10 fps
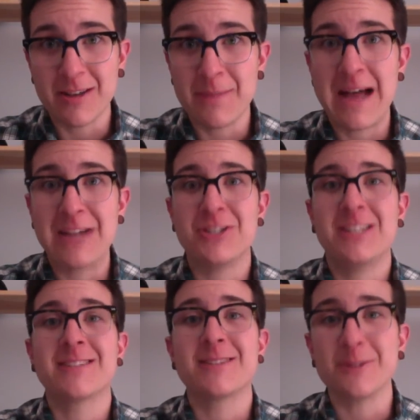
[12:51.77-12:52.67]

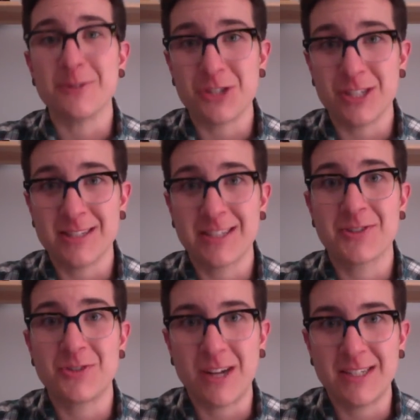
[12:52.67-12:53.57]
imagining solutions,
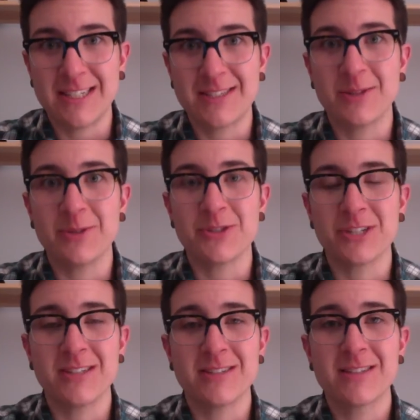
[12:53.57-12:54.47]
constructing
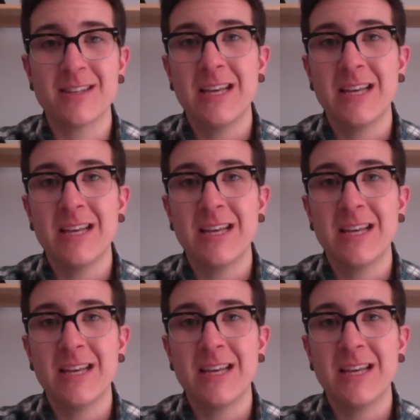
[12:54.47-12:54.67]
solutions.